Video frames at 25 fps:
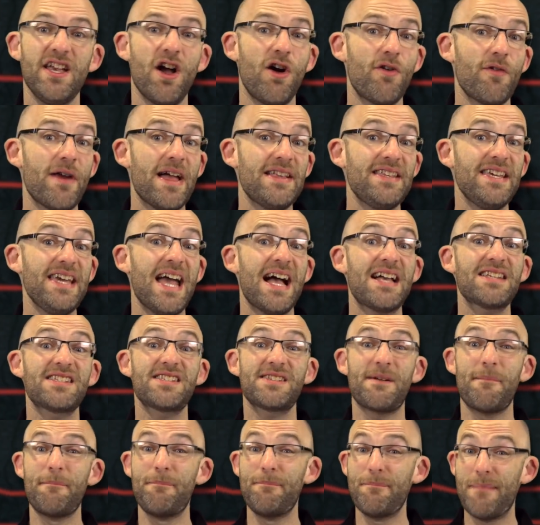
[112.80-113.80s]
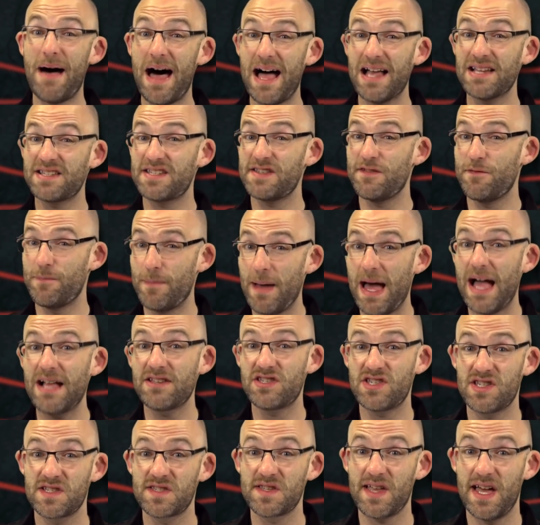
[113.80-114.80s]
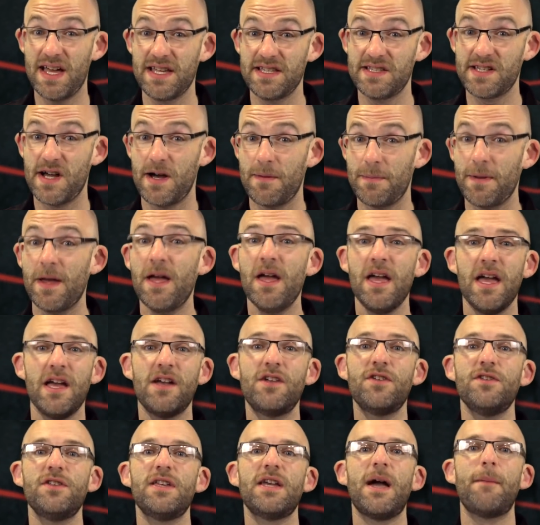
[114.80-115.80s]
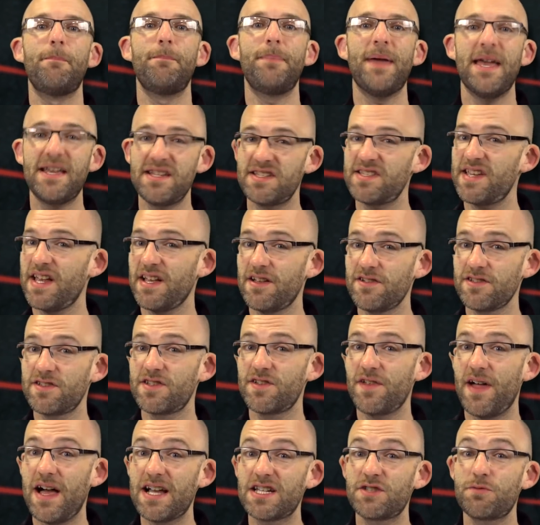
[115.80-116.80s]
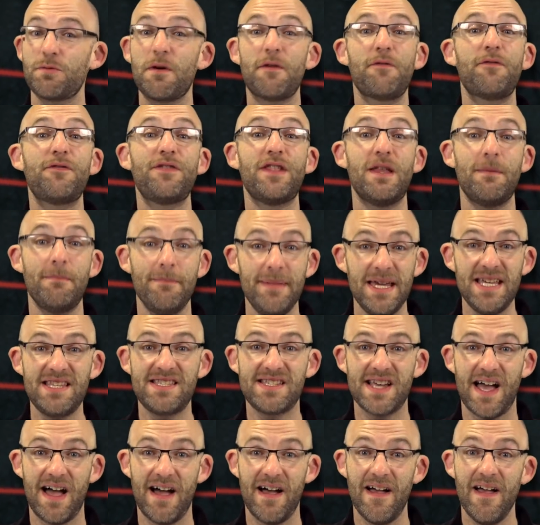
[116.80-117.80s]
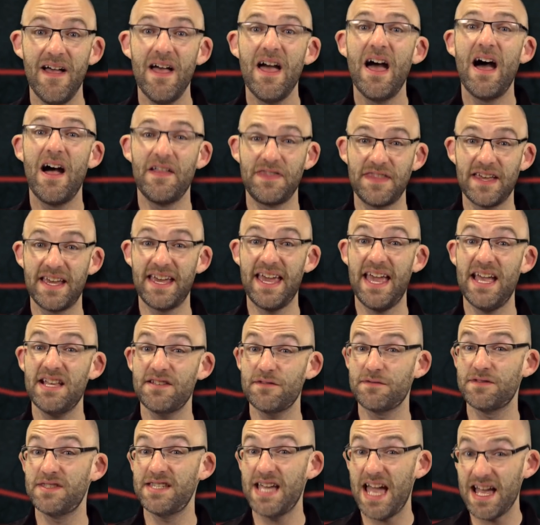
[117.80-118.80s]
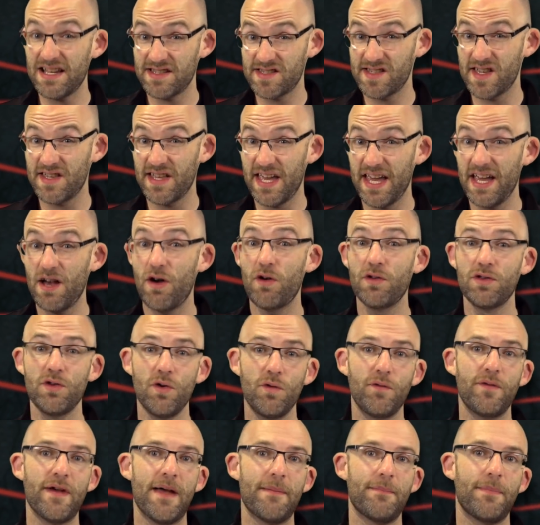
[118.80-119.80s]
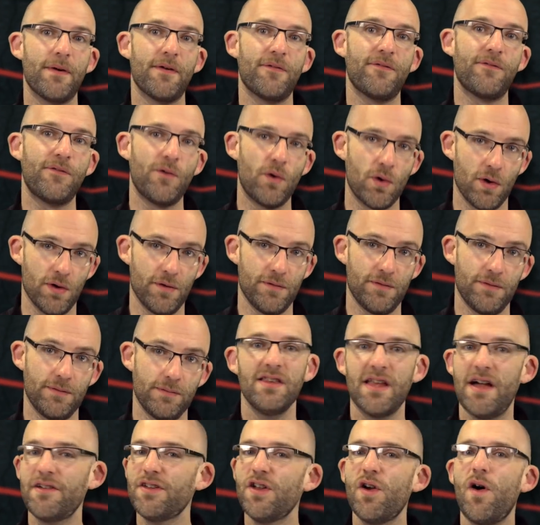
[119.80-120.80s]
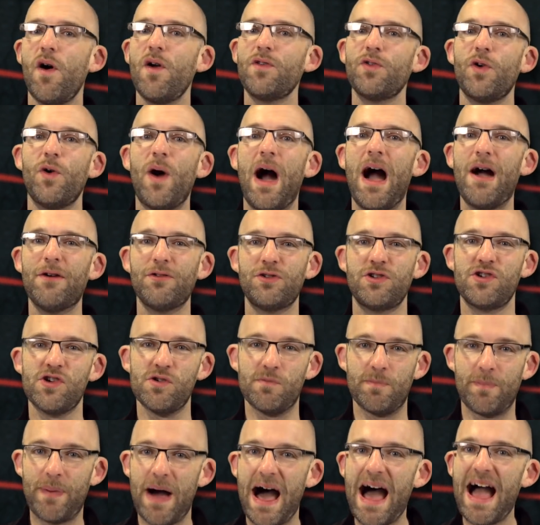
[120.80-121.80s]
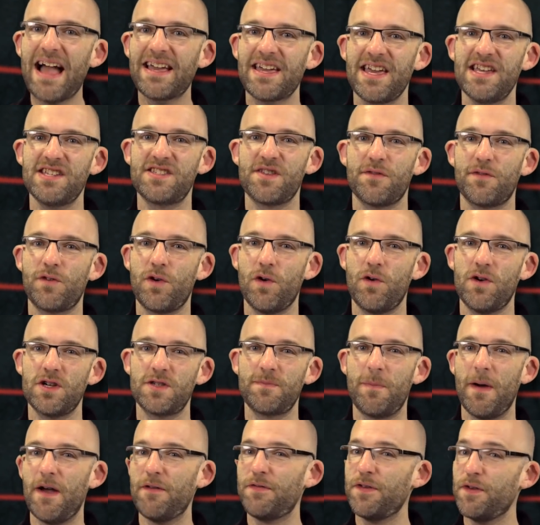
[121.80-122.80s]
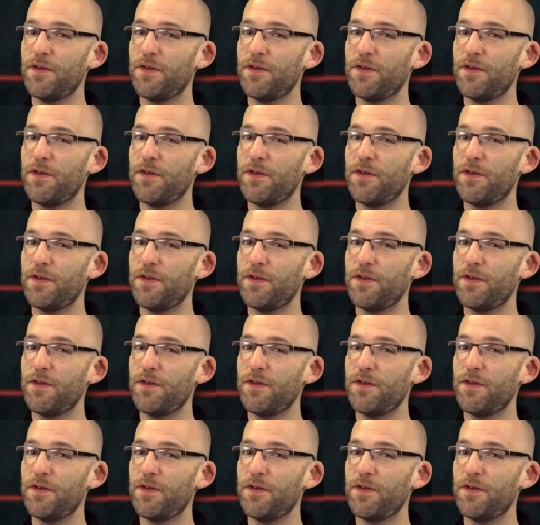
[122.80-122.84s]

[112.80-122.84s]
and he already has some massive matches lined up, including a big singles clash with Flamita at the Gate of Destiny on November 4th. Now you all know how good Pac is of course, but